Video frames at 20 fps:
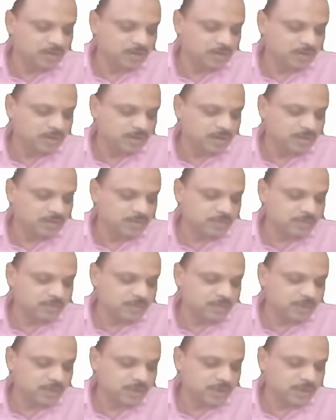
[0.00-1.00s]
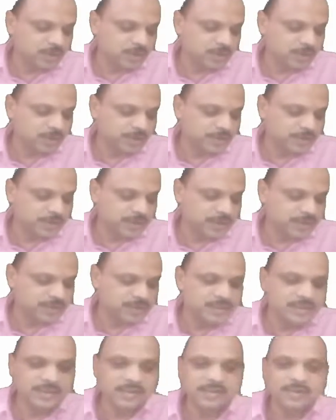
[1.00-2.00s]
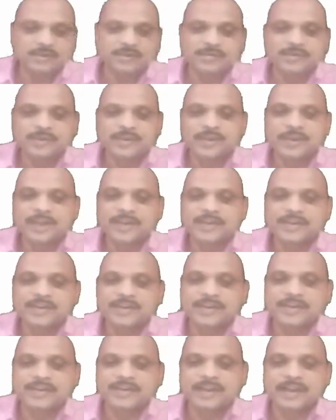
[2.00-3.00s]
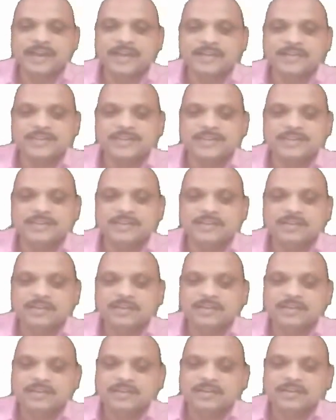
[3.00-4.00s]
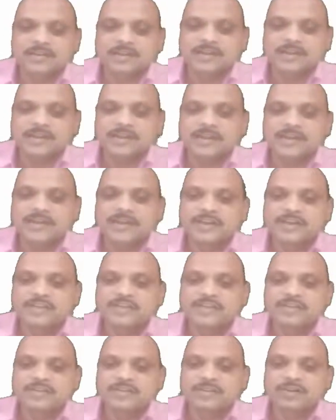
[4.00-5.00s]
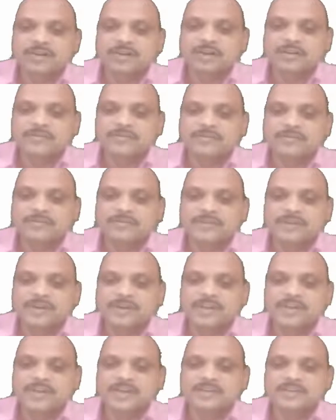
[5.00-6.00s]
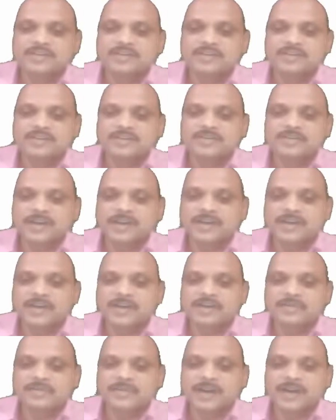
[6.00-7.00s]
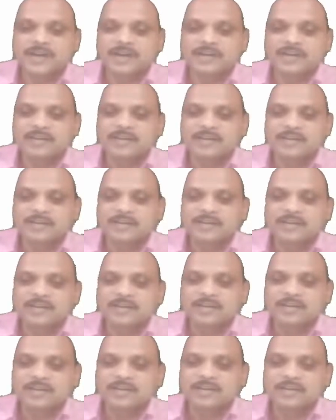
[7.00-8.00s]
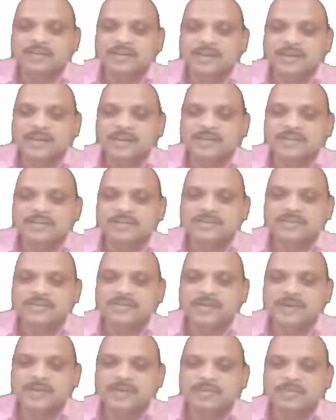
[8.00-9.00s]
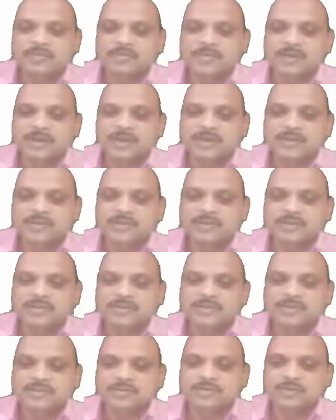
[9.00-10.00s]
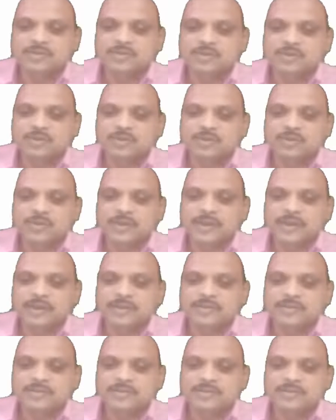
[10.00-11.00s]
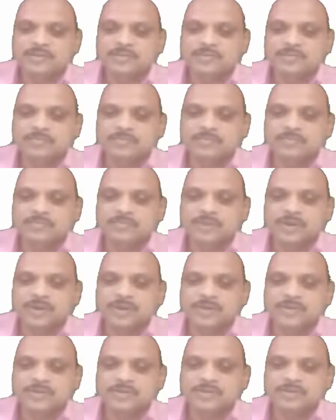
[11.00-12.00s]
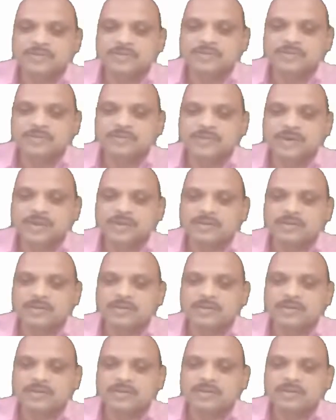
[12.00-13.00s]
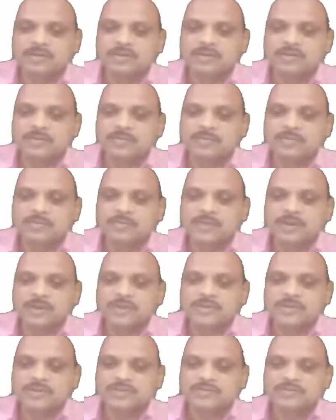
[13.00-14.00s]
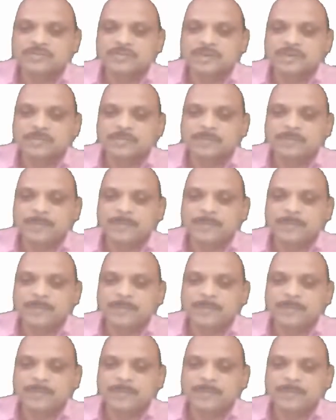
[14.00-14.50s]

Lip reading: Now you can see we write it as integration of dx divided by x square plus 2x plus 1 plus 1